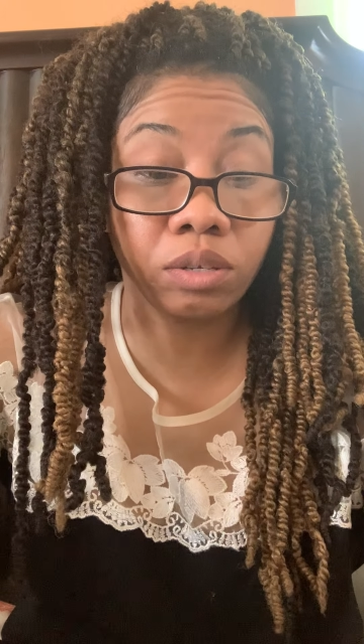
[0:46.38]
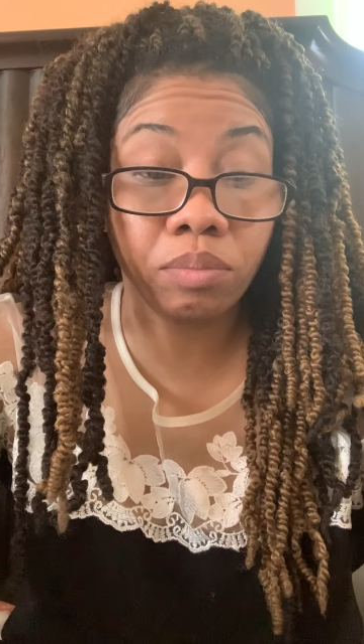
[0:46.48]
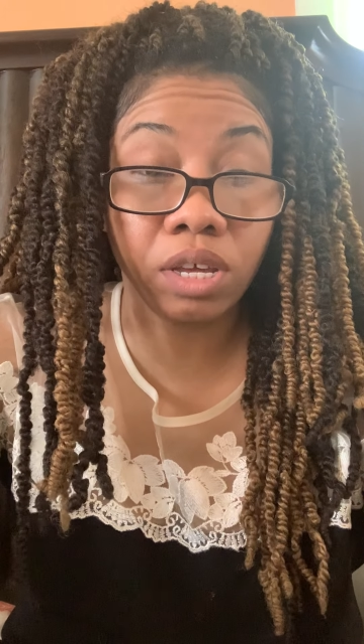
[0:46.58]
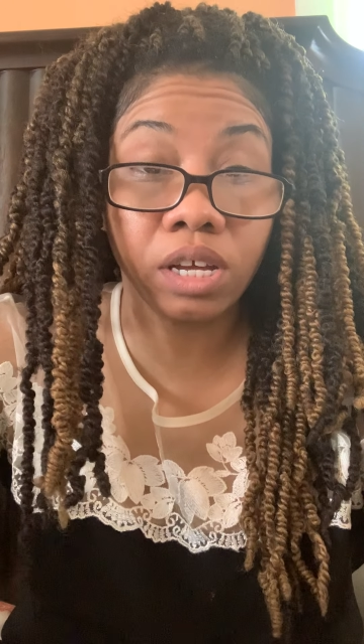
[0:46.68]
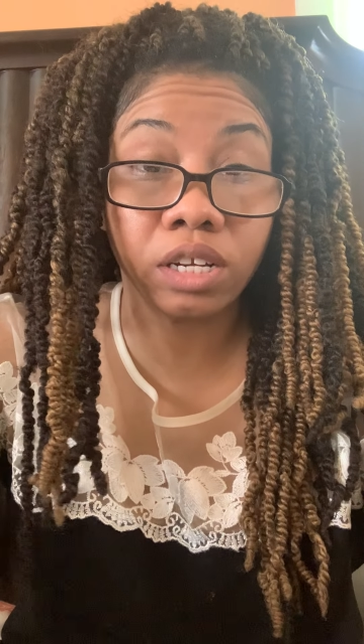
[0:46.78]

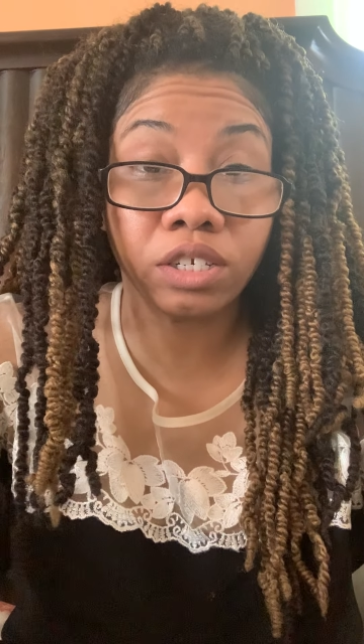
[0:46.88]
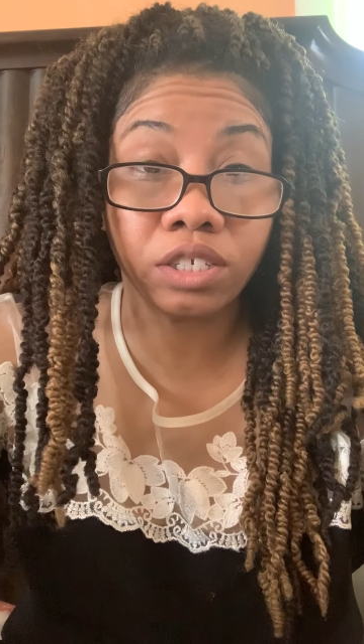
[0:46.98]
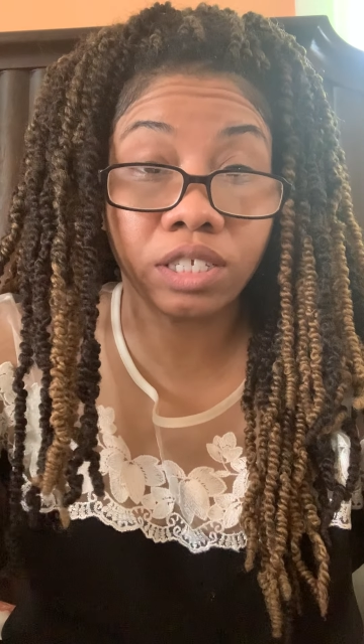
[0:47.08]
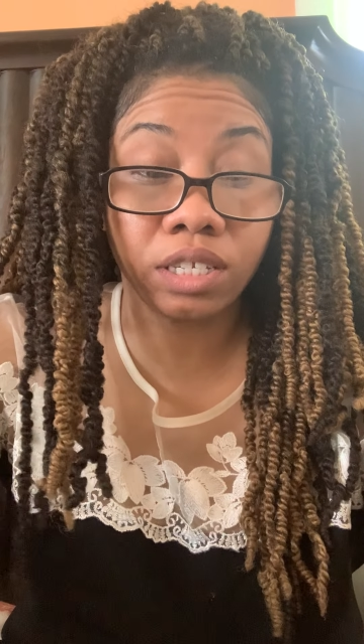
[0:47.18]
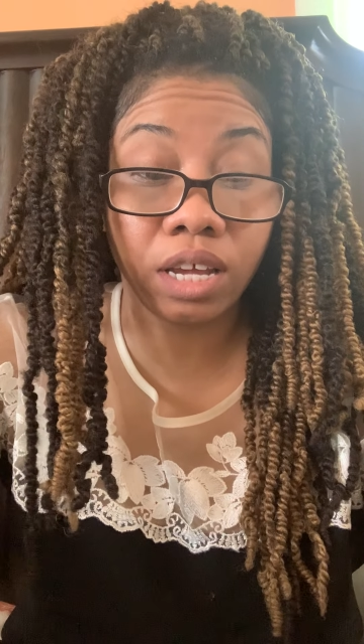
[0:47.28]
be
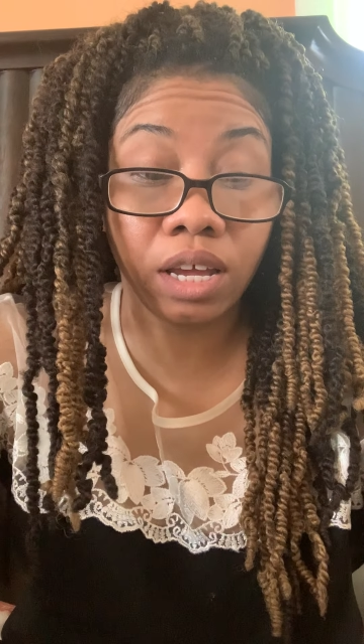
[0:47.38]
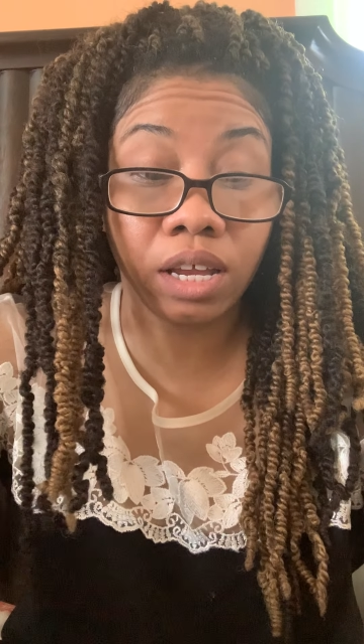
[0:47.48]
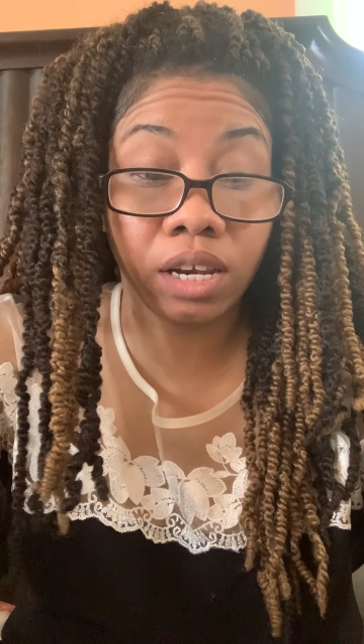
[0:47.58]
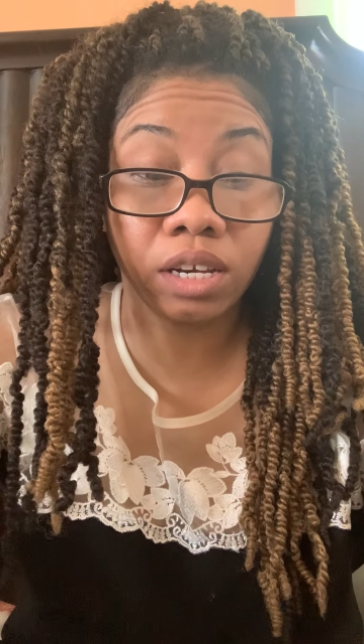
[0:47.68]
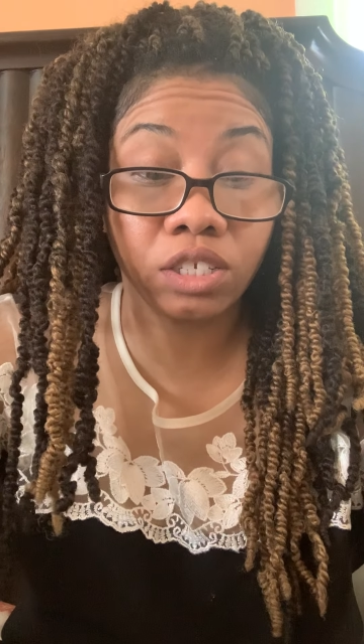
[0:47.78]

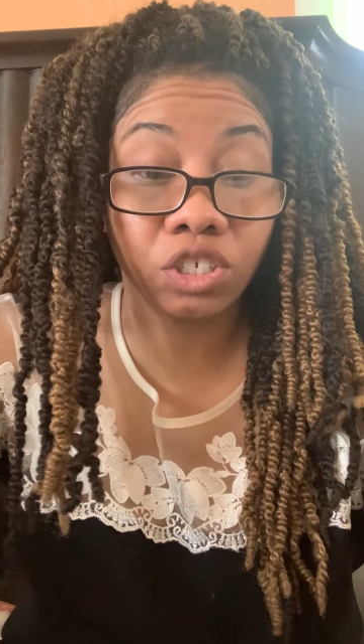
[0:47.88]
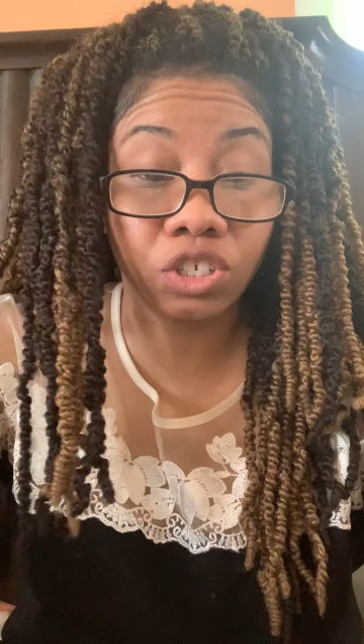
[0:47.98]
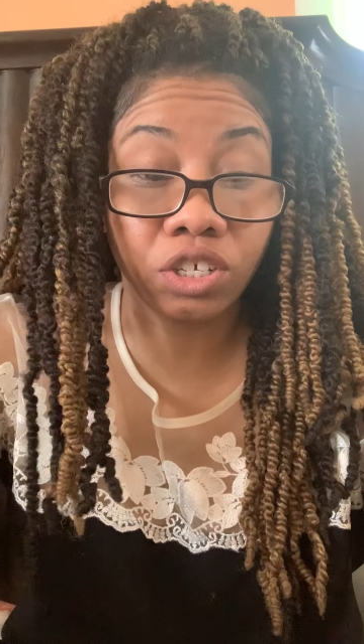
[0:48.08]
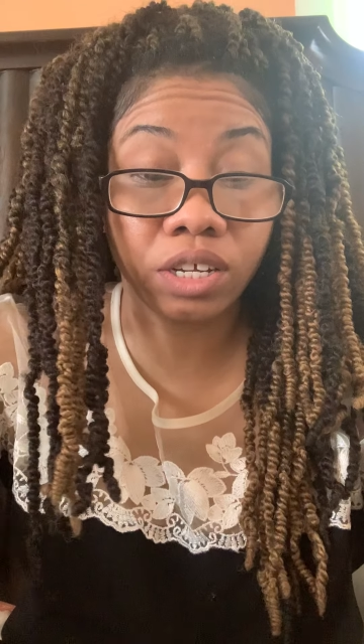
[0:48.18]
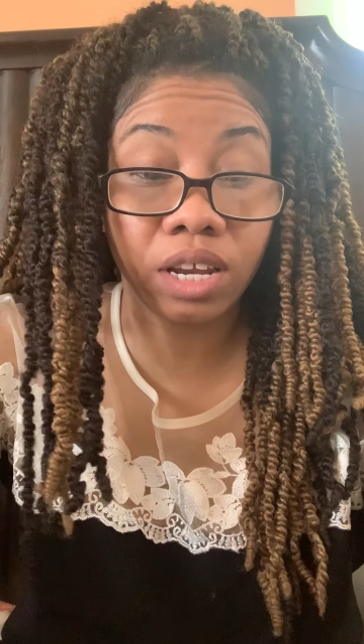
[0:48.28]

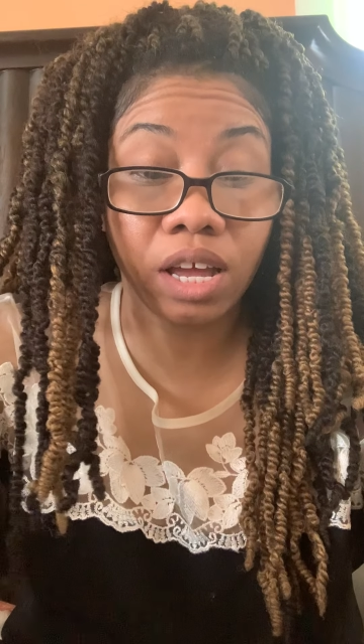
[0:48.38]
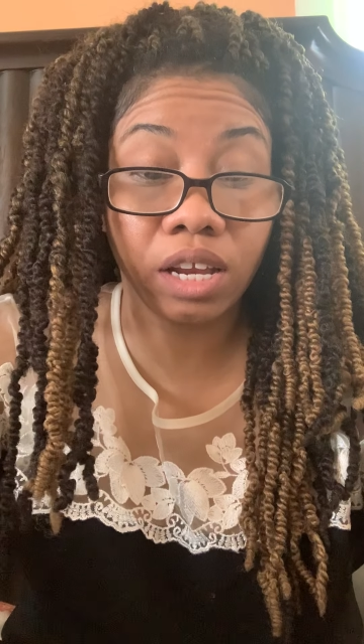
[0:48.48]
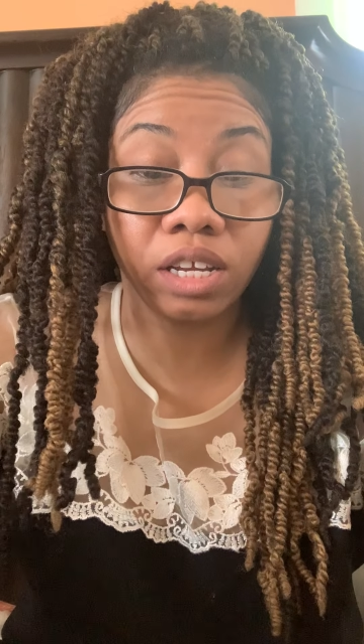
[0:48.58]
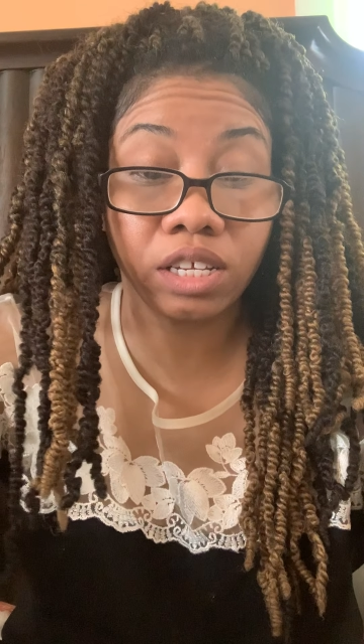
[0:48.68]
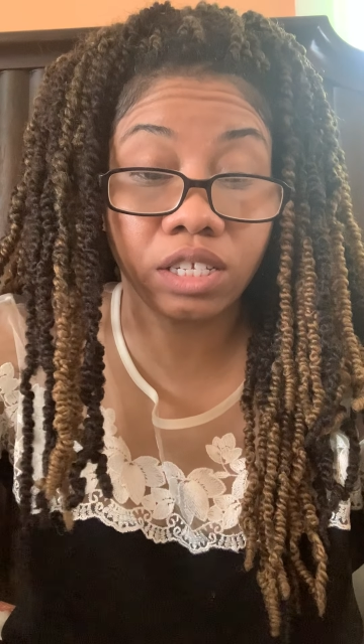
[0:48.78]
understood
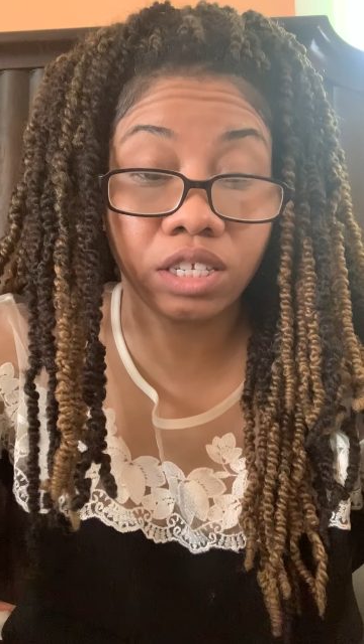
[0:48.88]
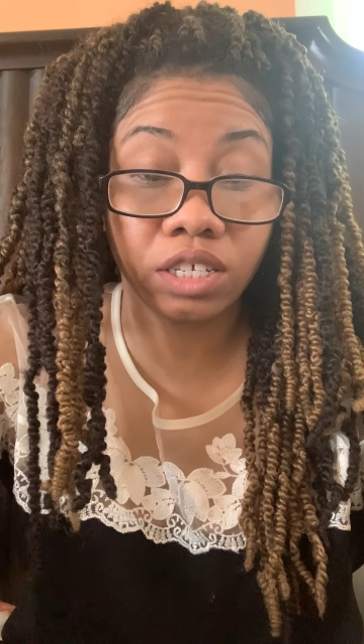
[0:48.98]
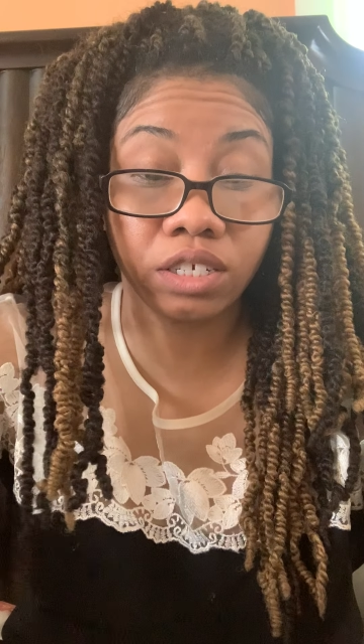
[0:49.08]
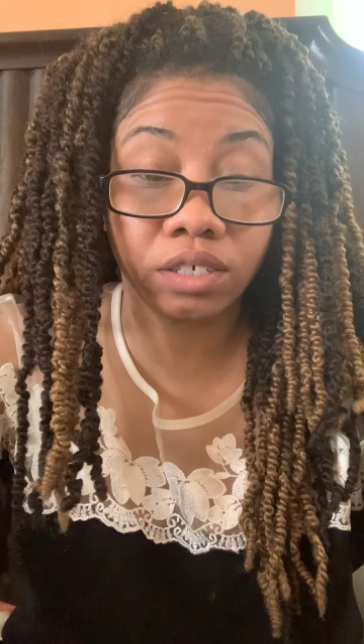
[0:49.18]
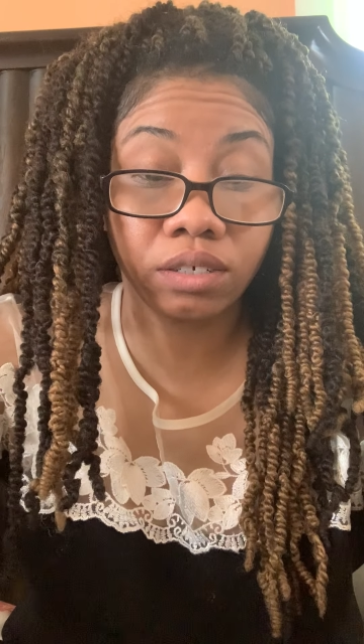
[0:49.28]
and
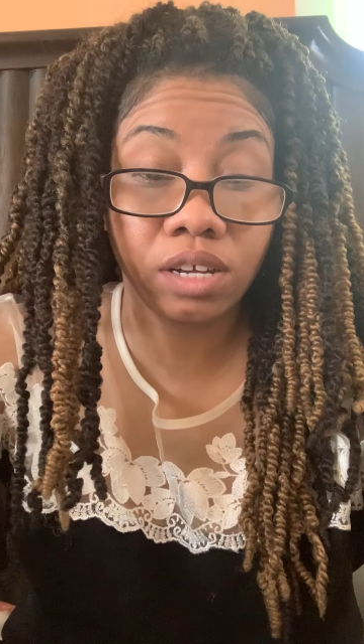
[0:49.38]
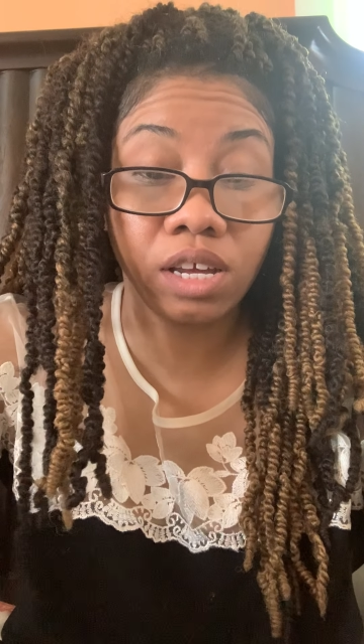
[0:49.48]
considered.